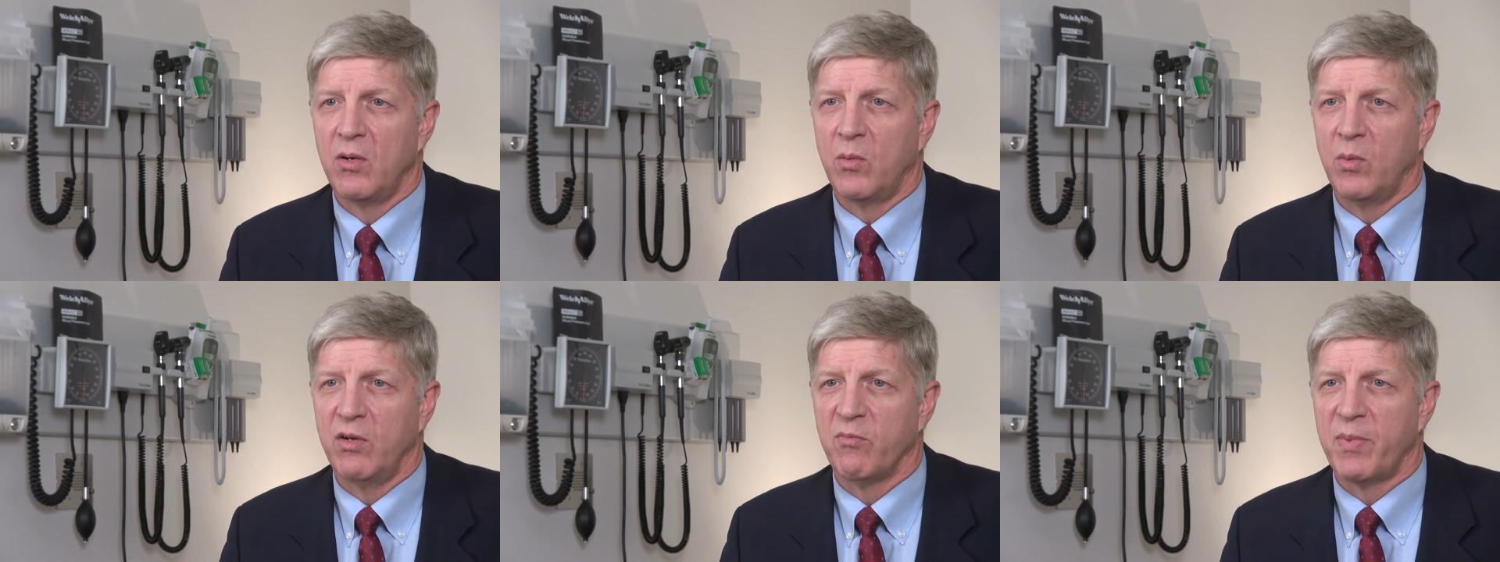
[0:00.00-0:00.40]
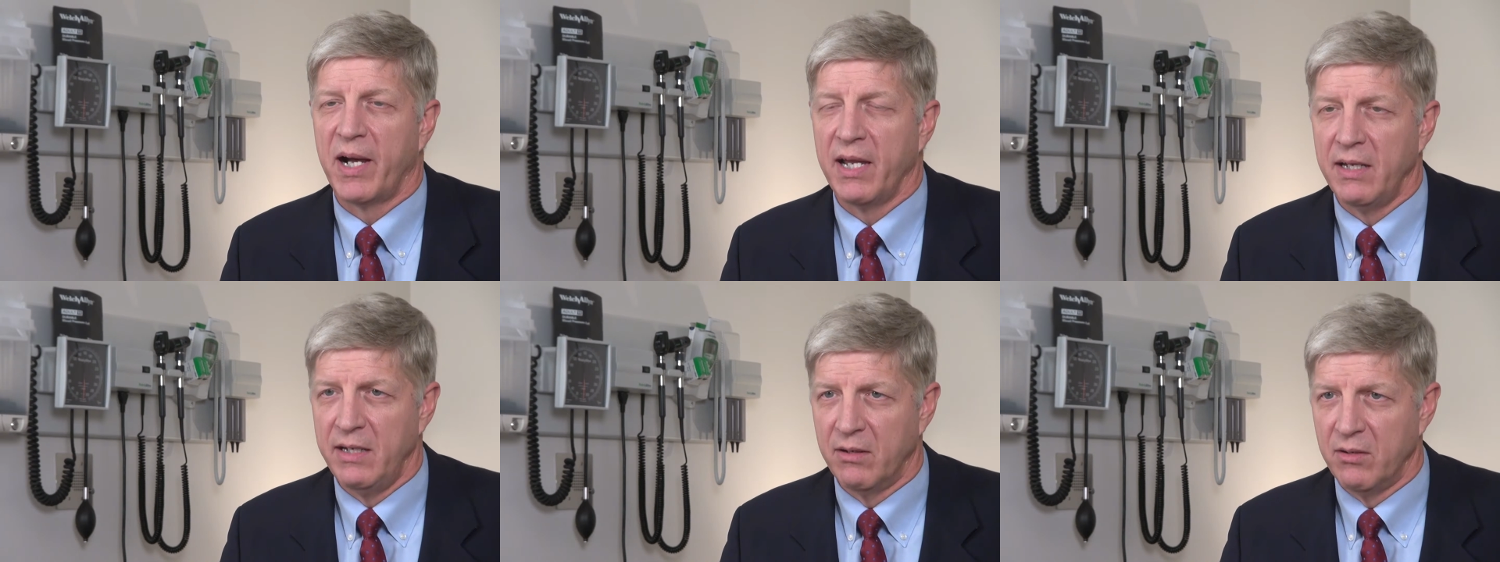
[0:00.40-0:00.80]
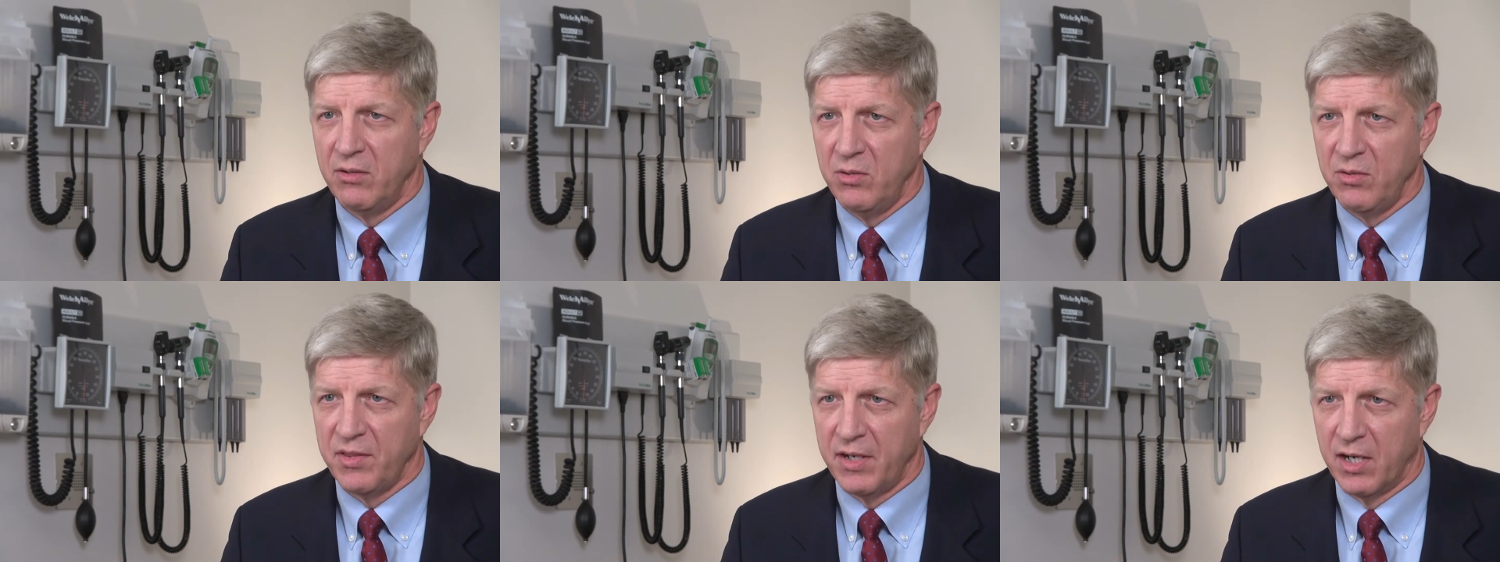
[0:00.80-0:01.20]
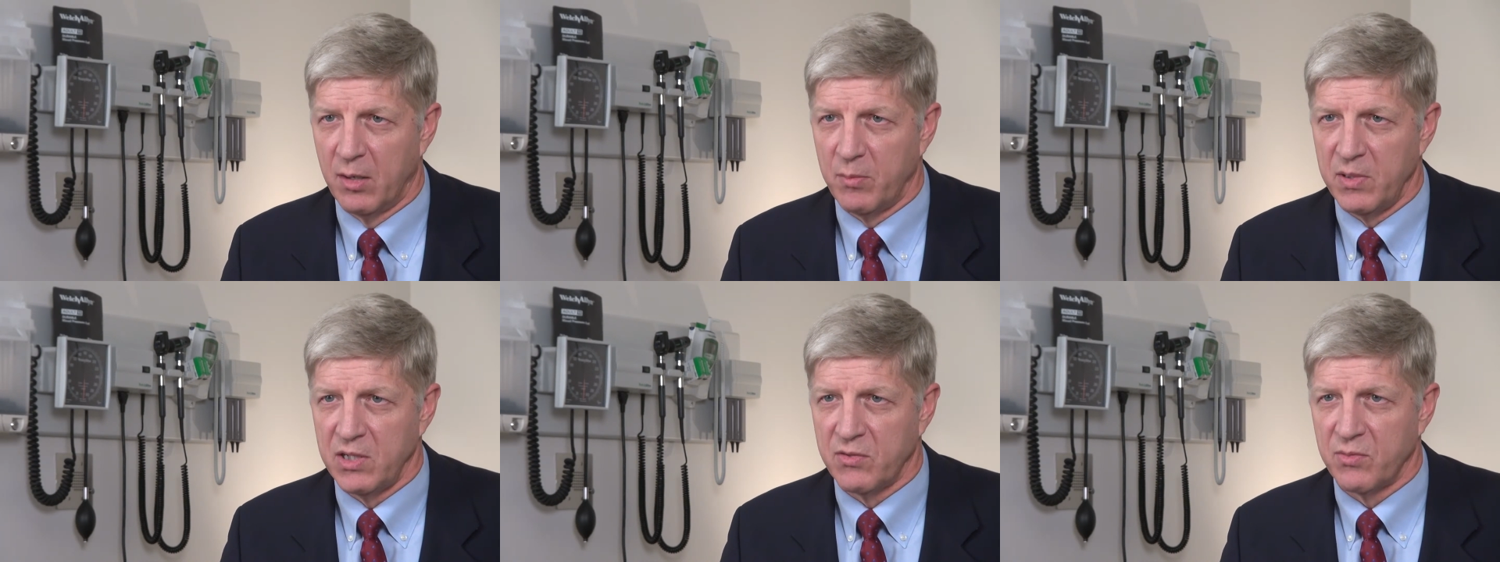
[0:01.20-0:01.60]
we've pioneered new
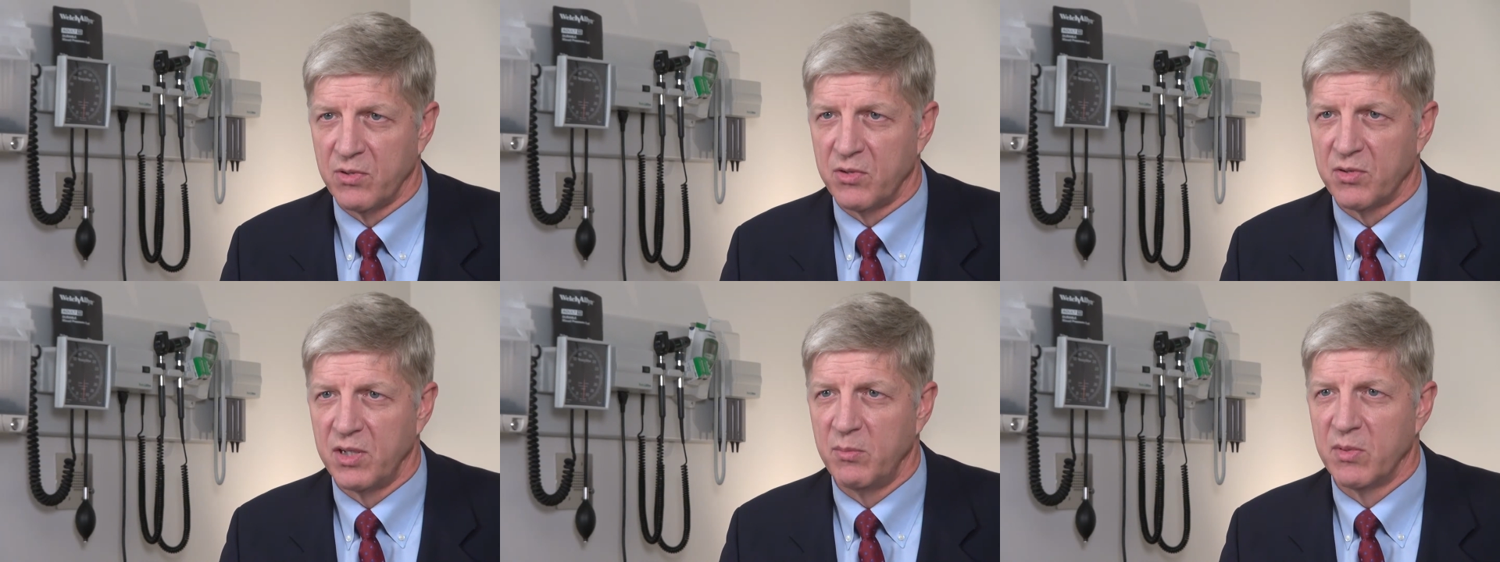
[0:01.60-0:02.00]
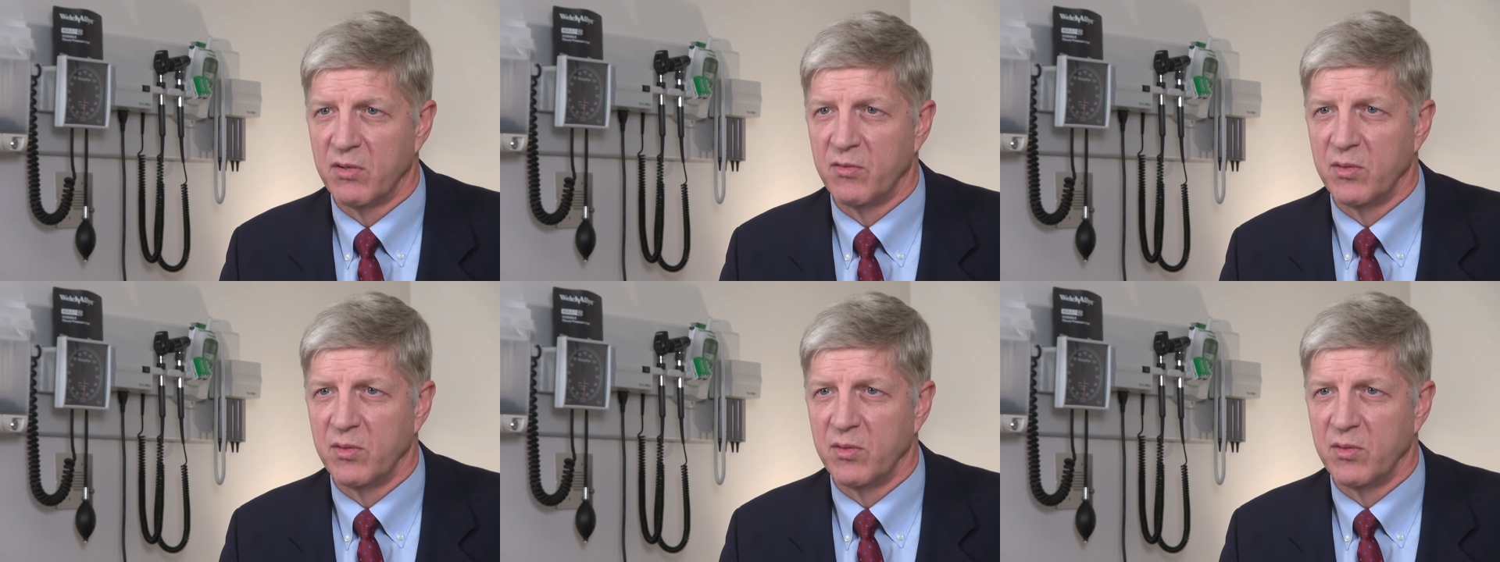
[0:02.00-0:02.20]
therapies for the treatment of